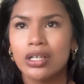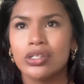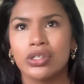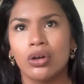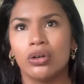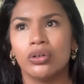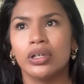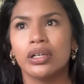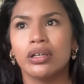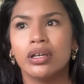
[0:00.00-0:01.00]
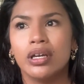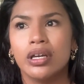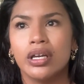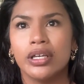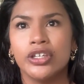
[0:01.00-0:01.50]
So,
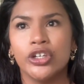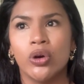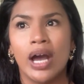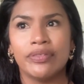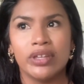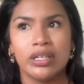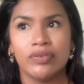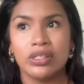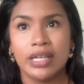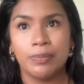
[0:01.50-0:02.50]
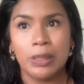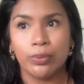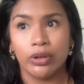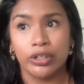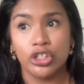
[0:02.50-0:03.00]
you know, at the end of the day, people
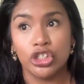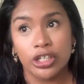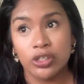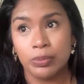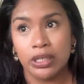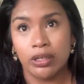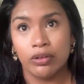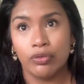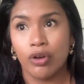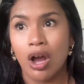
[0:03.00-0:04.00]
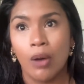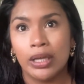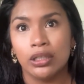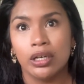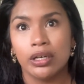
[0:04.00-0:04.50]
are going to judge me for how I
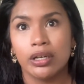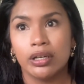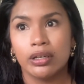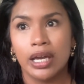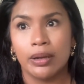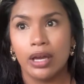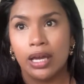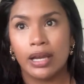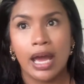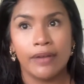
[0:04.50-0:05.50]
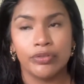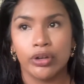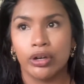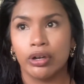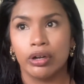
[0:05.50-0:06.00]
look and have
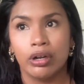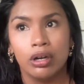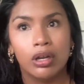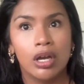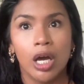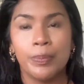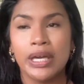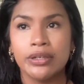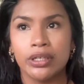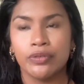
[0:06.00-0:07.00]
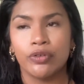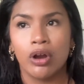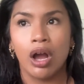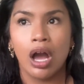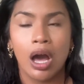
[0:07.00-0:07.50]
their opinion for
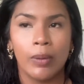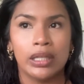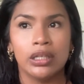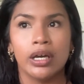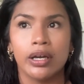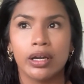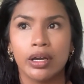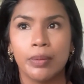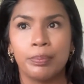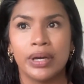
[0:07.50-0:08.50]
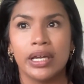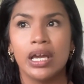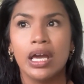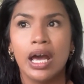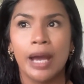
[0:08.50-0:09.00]
how I look. But
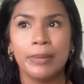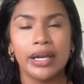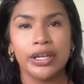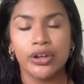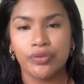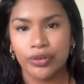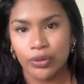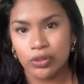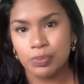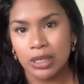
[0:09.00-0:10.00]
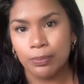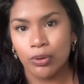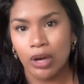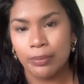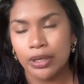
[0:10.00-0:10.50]
I'm not here for those
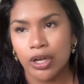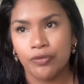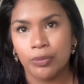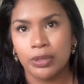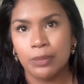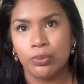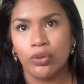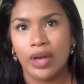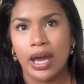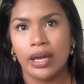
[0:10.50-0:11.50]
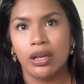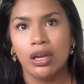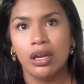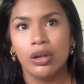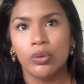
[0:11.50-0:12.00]
people. I'm here for people that
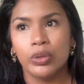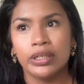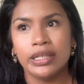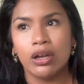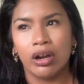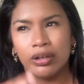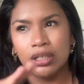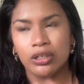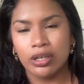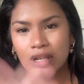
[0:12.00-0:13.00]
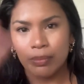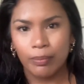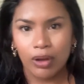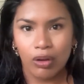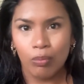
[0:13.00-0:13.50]
really are going to look
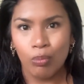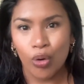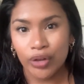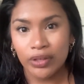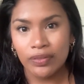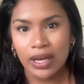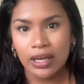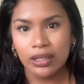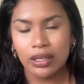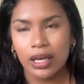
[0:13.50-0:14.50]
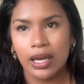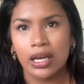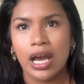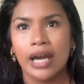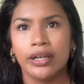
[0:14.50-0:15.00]
more than that and
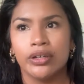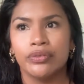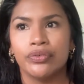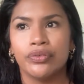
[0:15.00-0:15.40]
kind of